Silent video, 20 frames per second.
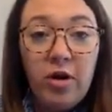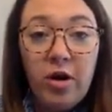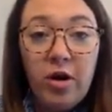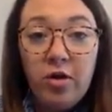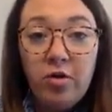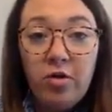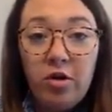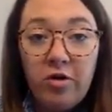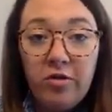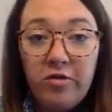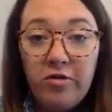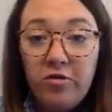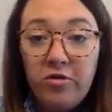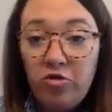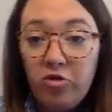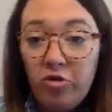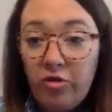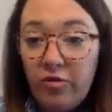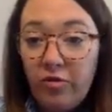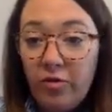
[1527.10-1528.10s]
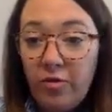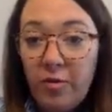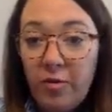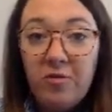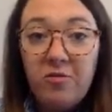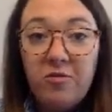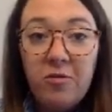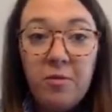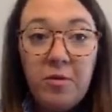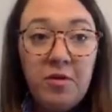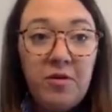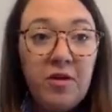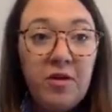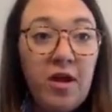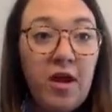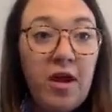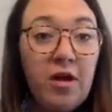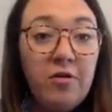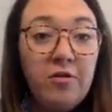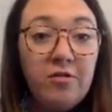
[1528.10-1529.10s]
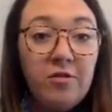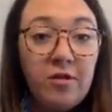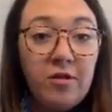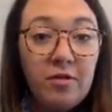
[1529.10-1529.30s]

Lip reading: on across the street from us. They're building a house,